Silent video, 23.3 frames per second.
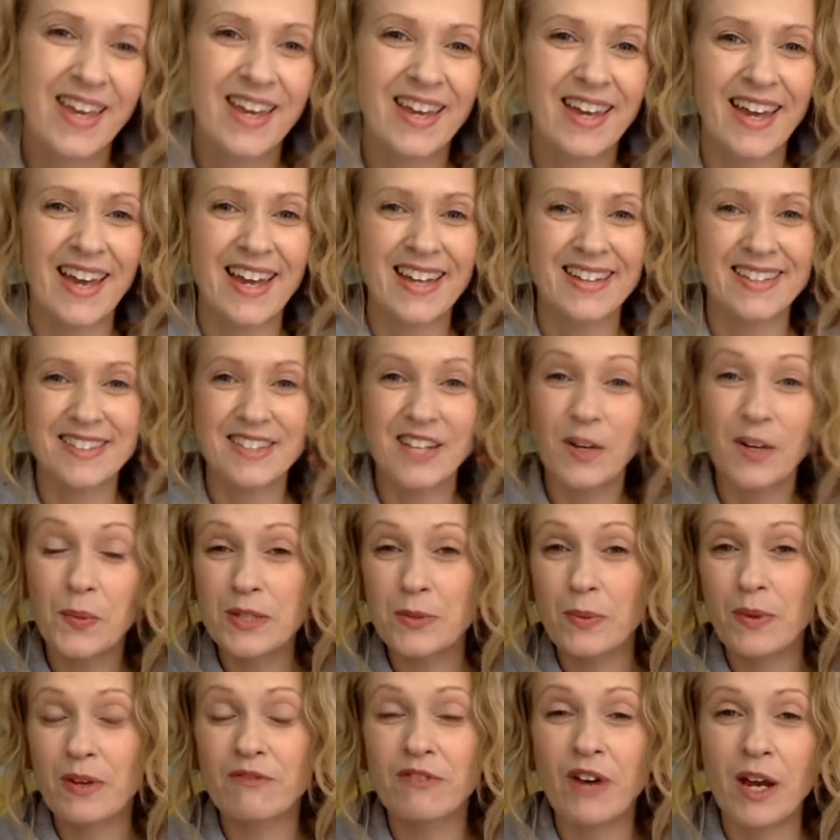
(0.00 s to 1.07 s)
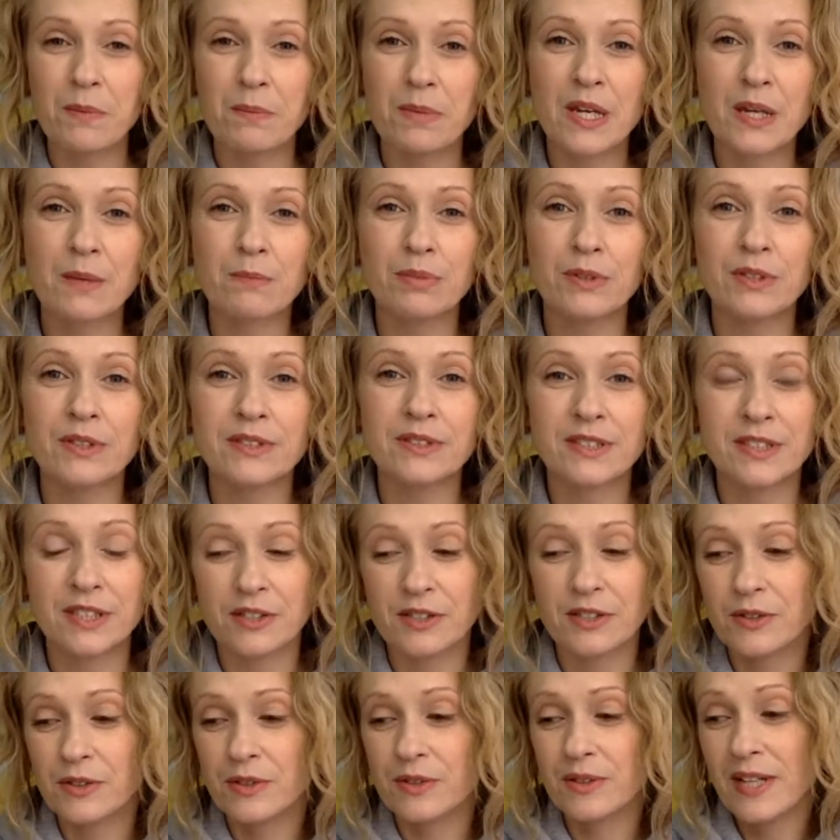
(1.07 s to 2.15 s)
And as always, we invite people
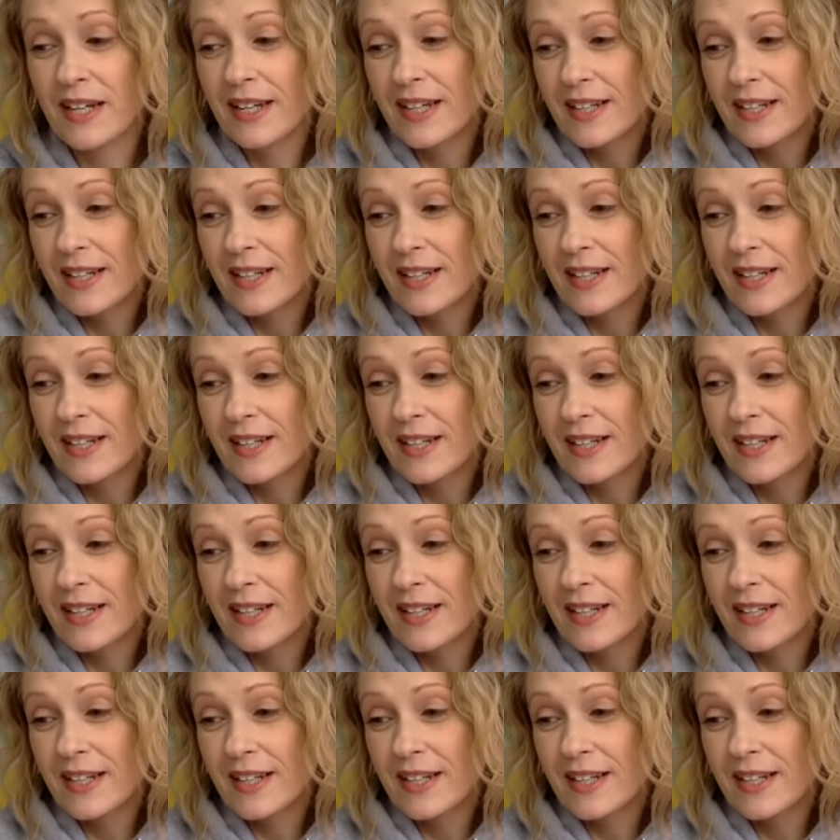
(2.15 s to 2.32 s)
to